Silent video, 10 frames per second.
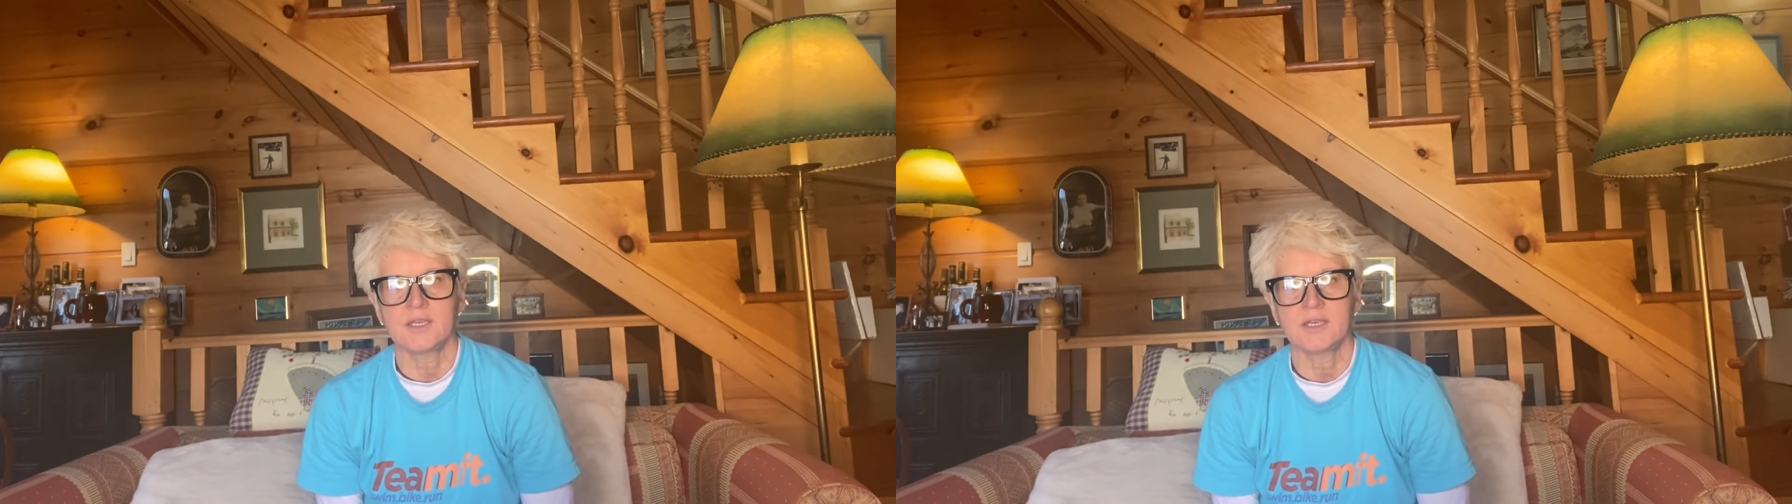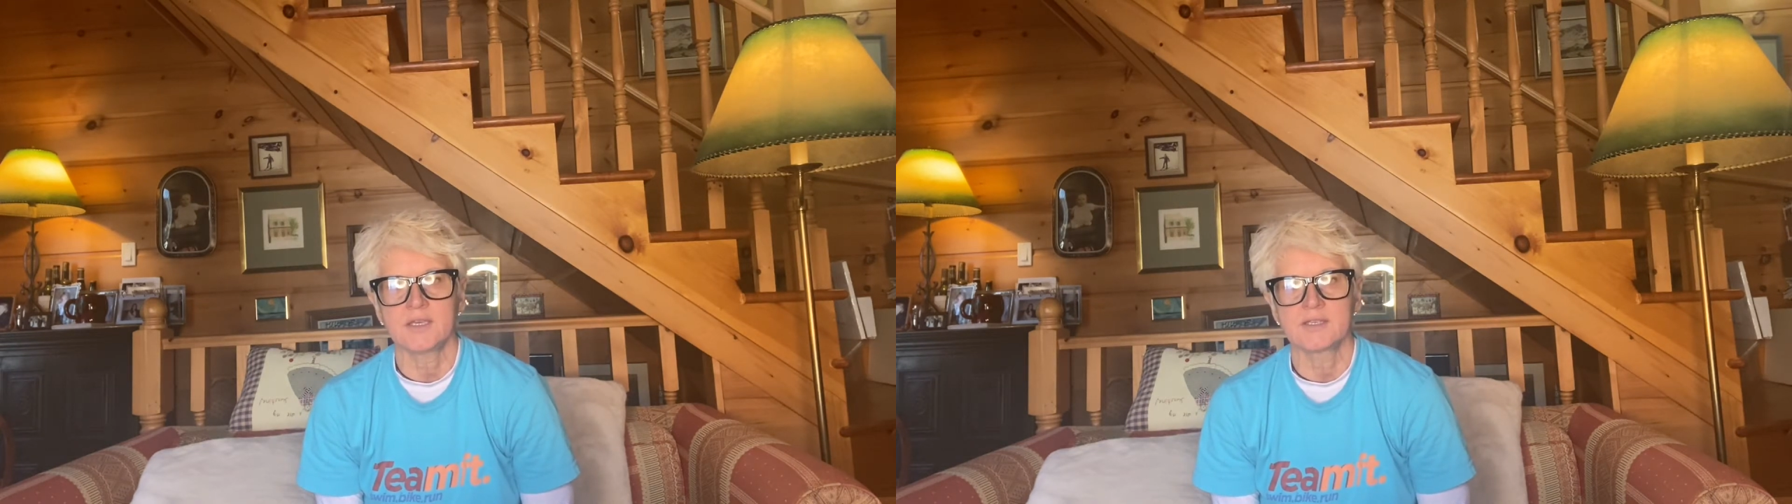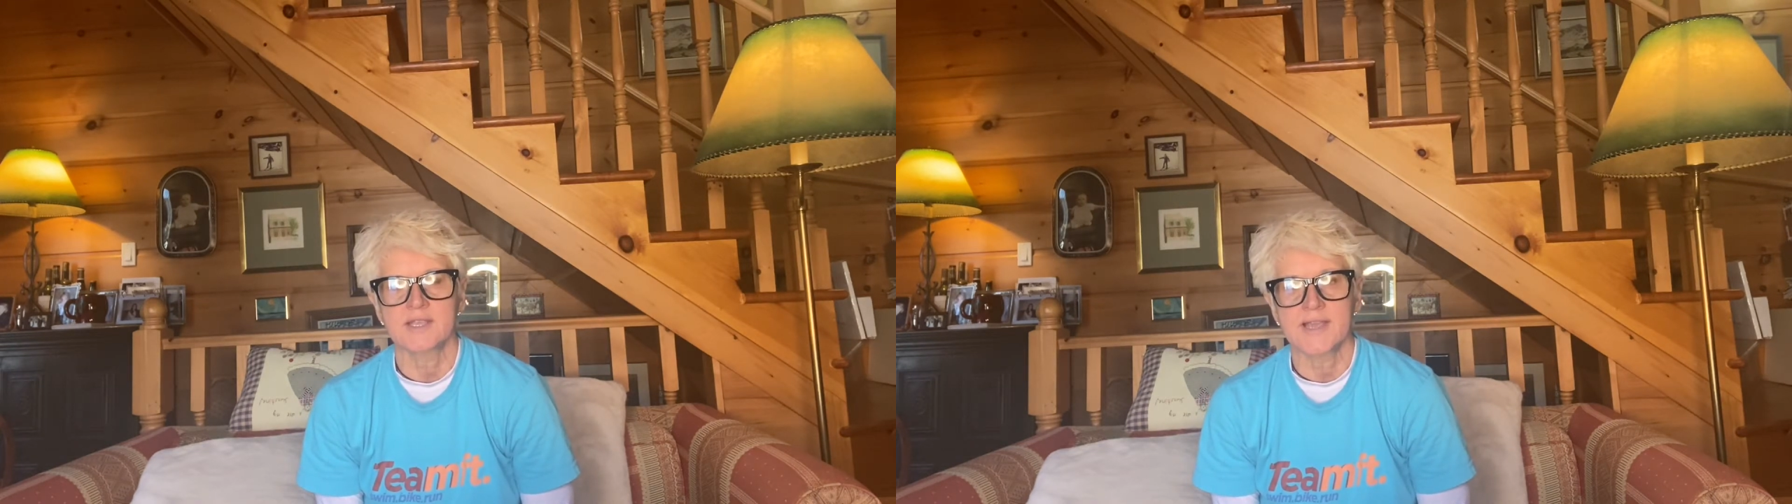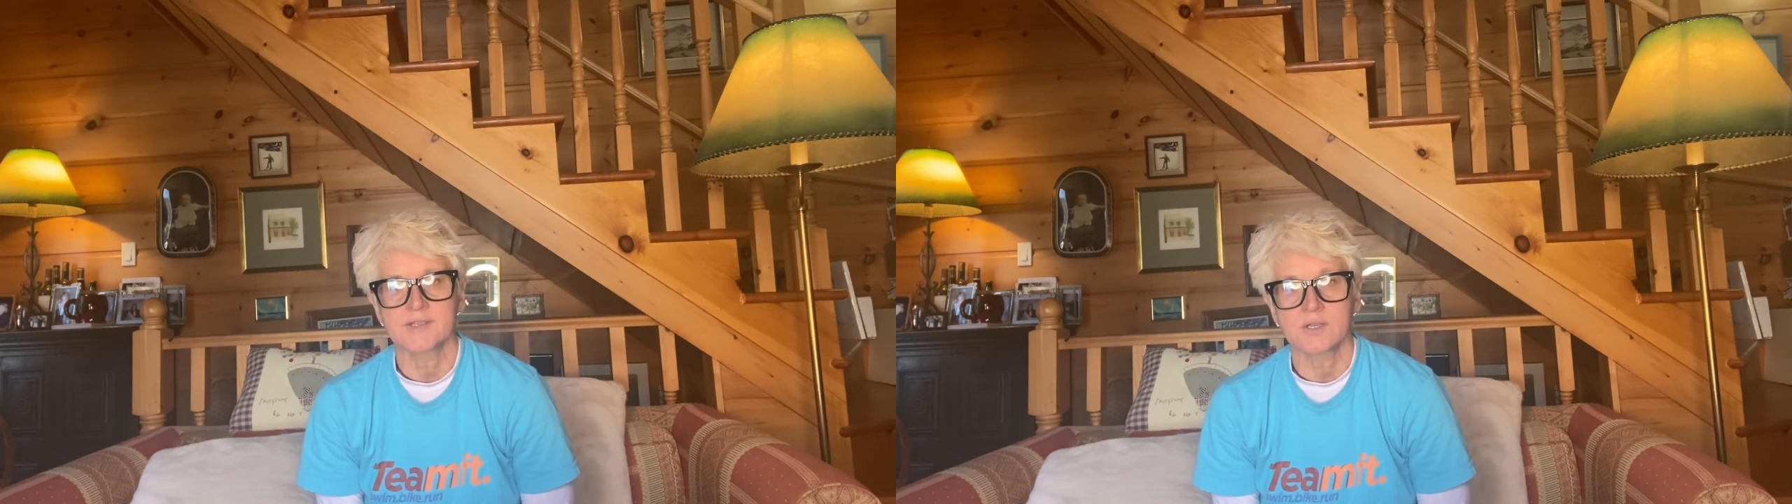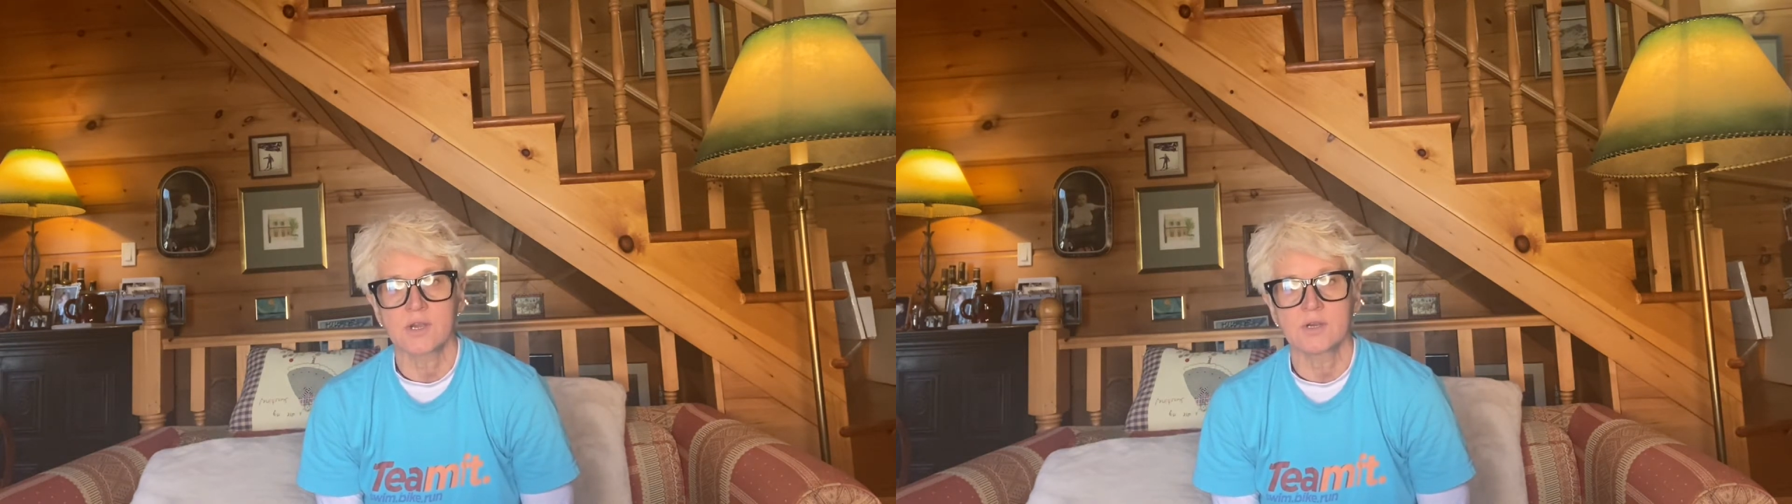is, as
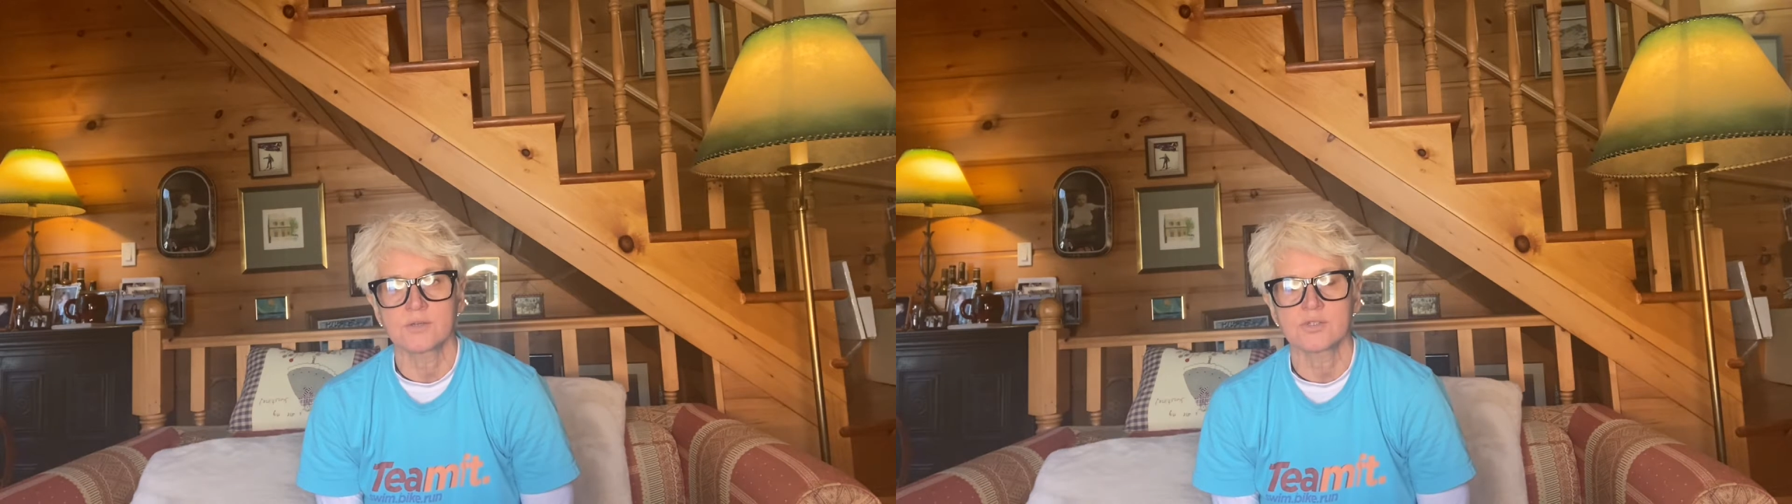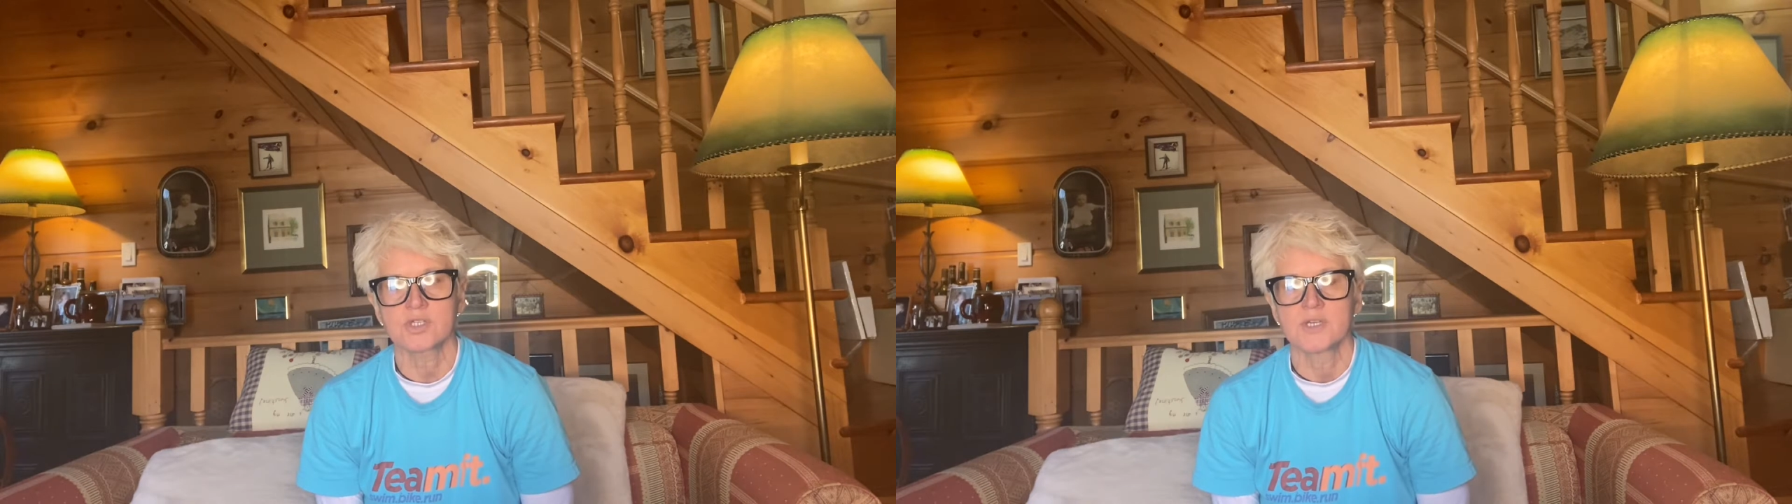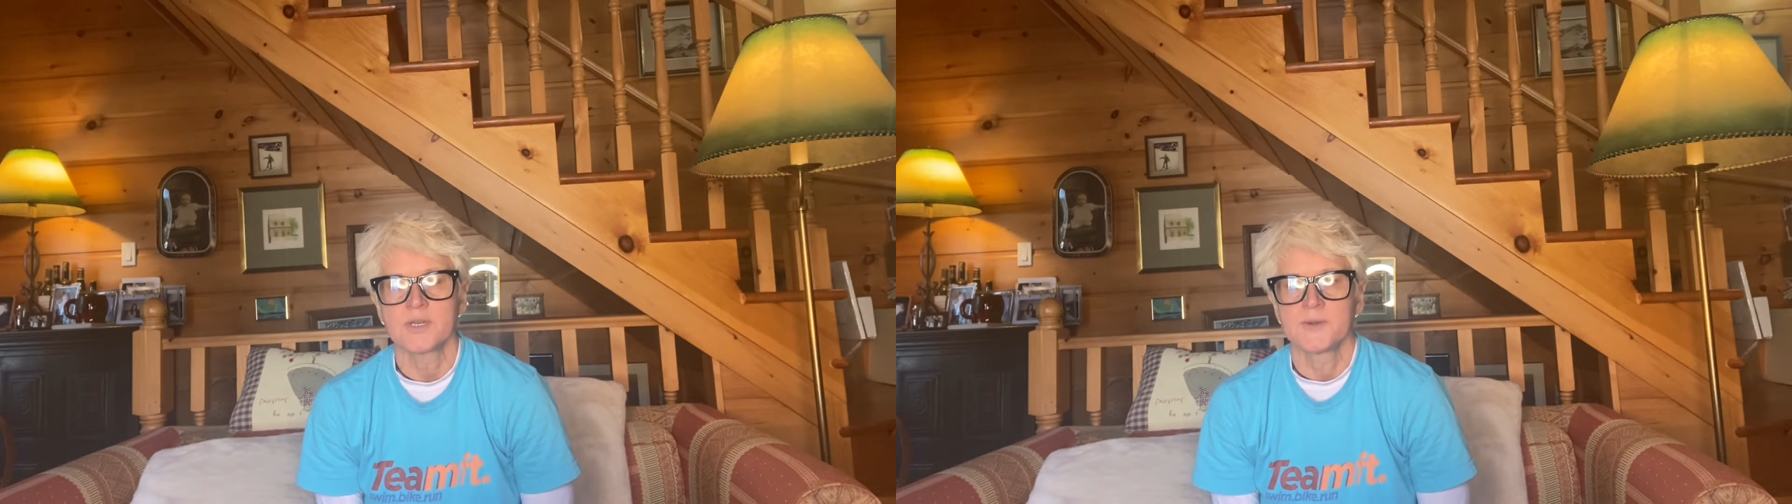a coach,